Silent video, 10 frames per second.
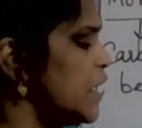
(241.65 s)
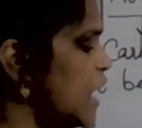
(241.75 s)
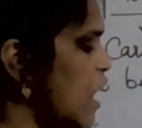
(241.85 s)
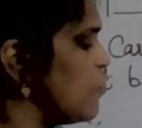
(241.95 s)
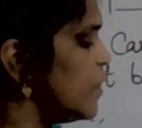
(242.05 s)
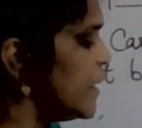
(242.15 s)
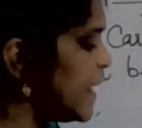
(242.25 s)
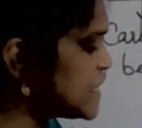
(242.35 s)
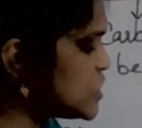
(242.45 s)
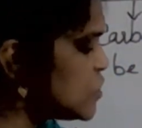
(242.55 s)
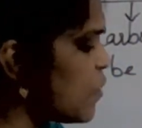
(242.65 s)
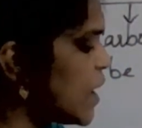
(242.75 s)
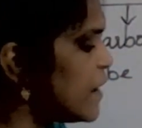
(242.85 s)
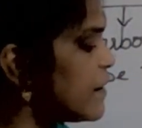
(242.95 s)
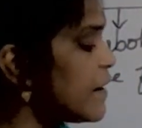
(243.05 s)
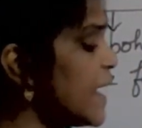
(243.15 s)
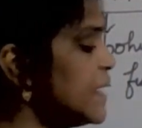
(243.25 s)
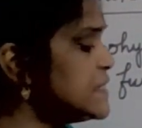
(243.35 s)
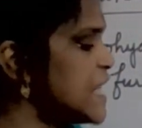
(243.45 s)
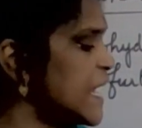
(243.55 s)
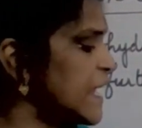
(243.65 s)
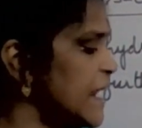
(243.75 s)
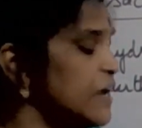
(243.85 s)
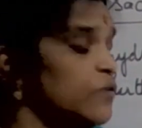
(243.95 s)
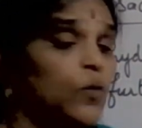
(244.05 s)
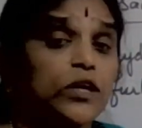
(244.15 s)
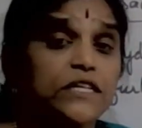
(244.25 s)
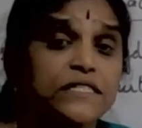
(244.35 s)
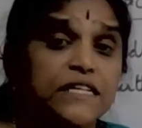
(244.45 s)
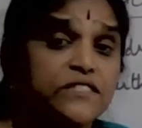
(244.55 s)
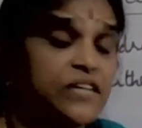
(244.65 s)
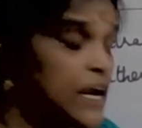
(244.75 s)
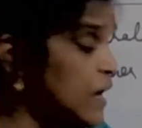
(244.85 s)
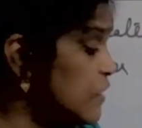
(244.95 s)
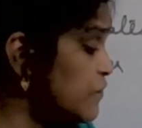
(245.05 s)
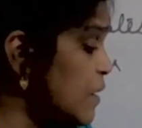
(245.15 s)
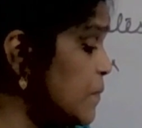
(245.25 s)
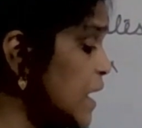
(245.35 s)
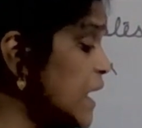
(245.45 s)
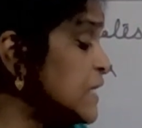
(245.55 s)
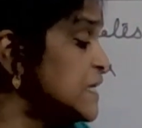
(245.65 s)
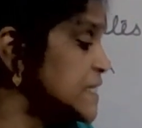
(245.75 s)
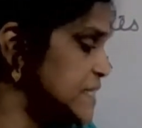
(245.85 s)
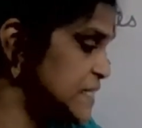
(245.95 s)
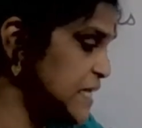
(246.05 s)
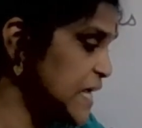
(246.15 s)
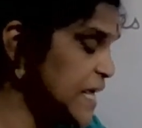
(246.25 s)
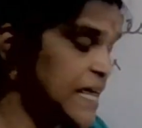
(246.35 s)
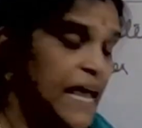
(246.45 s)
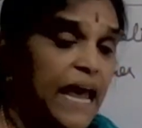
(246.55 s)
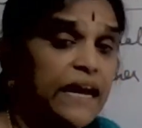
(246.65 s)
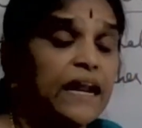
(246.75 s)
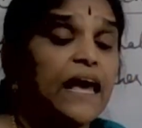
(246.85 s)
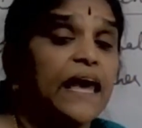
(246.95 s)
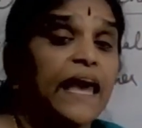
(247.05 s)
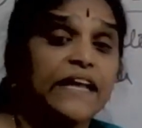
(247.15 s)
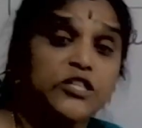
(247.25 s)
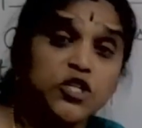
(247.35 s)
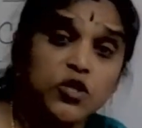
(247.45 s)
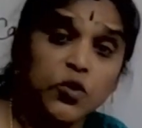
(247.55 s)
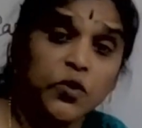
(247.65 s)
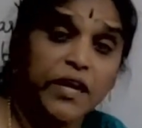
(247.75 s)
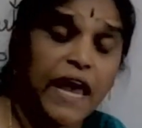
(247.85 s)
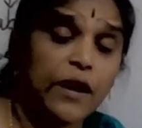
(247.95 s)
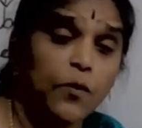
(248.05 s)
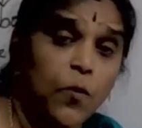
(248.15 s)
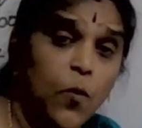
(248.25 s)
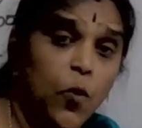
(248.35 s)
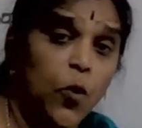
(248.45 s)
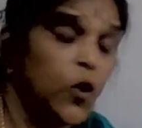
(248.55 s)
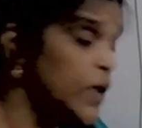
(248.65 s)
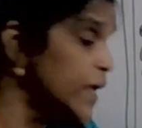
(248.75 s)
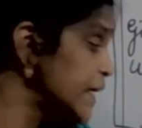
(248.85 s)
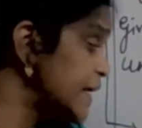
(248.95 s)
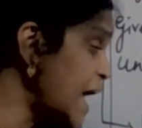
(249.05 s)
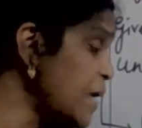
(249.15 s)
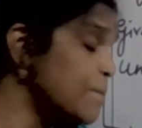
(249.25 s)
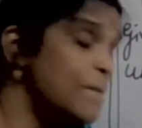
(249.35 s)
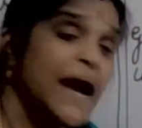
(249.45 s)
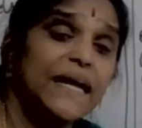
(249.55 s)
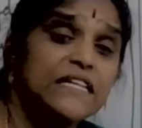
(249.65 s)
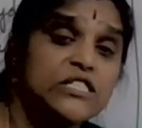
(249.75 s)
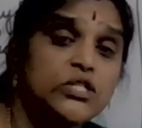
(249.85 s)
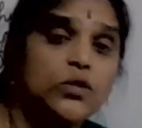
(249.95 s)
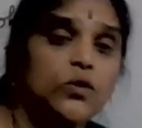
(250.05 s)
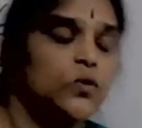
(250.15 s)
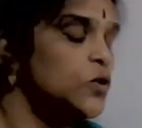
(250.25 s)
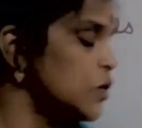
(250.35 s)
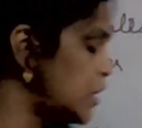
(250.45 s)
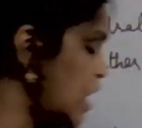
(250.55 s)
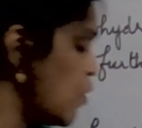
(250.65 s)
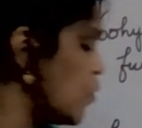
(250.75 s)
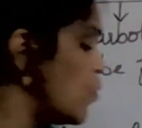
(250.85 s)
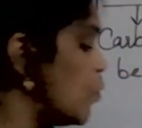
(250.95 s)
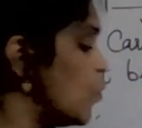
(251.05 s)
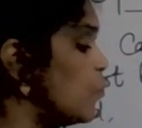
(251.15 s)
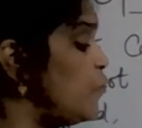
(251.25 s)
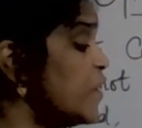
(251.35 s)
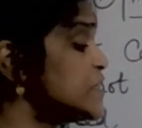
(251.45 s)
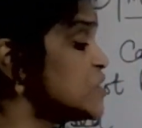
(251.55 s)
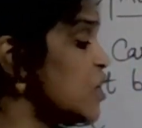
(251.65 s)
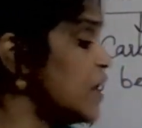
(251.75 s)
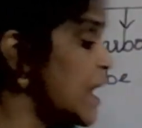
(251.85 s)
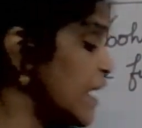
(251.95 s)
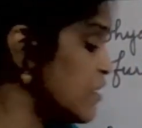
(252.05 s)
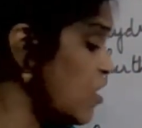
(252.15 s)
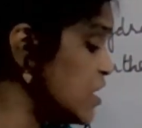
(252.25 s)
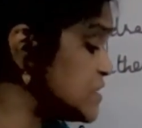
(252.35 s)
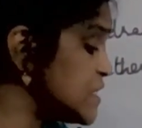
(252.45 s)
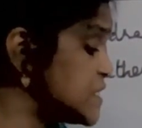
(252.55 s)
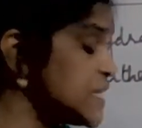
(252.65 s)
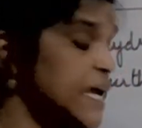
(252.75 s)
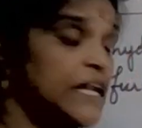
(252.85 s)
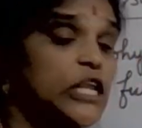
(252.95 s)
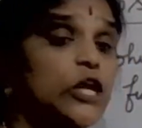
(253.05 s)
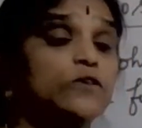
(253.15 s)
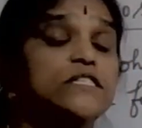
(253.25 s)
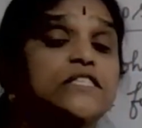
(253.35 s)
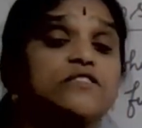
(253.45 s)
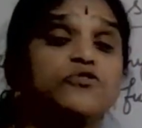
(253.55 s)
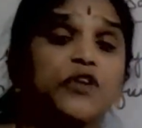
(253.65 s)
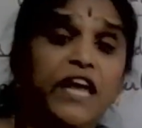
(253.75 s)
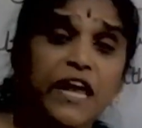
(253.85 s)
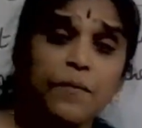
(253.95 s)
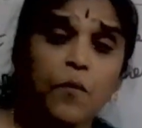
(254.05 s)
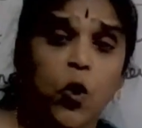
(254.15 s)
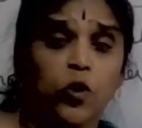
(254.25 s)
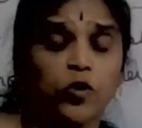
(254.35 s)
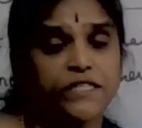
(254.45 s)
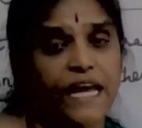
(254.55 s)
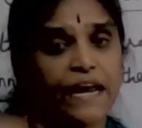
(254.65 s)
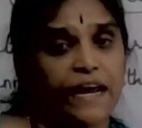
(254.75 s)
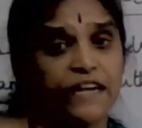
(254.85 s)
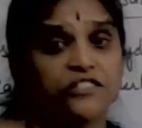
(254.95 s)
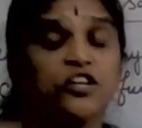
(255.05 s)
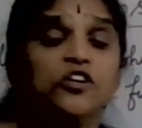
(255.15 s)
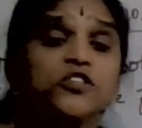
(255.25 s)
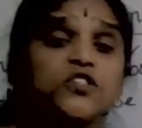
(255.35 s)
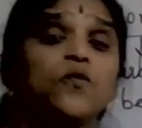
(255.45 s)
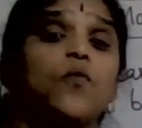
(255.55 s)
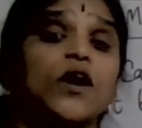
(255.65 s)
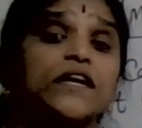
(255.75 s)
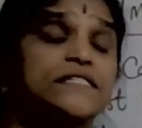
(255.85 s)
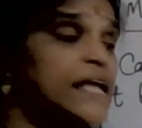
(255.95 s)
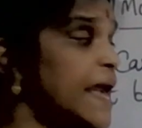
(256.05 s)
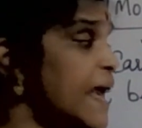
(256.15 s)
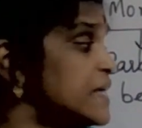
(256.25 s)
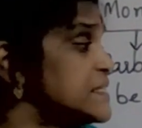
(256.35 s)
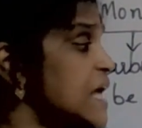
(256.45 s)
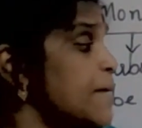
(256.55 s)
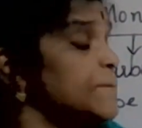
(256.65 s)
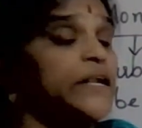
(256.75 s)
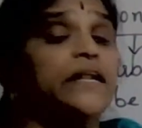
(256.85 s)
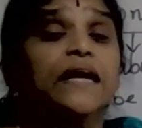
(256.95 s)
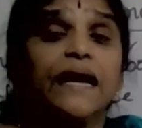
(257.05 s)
Now next one, trisaccharide. What is the general formula? CnH2nO n minus 2. Now which on hydrolysis it gives 3 monosaccharides. So what is the example?